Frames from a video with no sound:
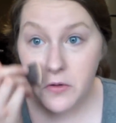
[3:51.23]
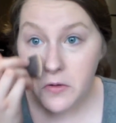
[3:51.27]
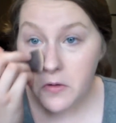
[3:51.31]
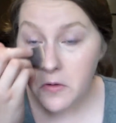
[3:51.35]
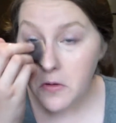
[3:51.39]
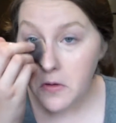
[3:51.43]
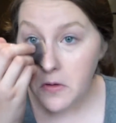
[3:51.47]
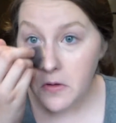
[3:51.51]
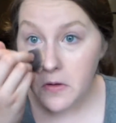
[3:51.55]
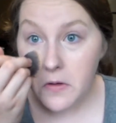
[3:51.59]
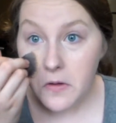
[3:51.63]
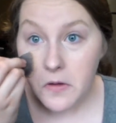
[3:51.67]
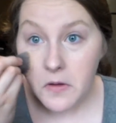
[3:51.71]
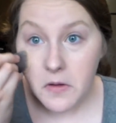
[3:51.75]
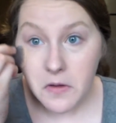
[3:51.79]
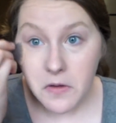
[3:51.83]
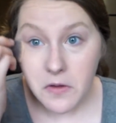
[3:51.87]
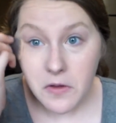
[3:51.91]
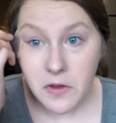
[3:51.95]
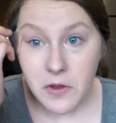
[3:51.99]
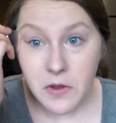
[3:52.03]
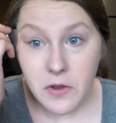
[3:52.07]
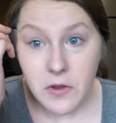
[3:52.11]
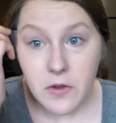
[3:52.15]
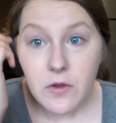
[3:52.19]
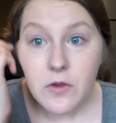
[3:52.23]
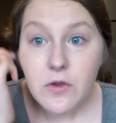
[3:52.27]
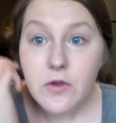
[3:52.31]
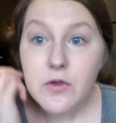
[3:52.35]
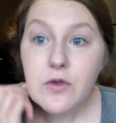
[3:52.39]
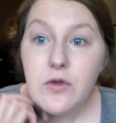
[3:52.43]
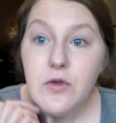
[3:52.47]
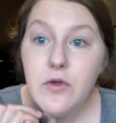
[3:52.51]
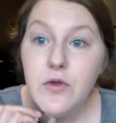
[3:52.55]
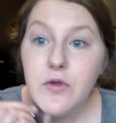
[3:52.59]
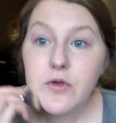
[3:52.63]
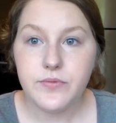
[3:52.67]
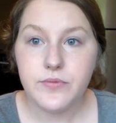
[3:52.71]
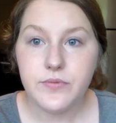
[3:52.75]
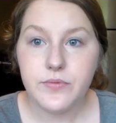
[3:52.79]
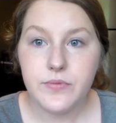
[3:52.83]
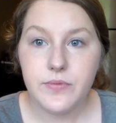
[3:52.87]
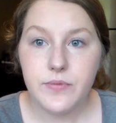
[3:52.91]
Nothing is said.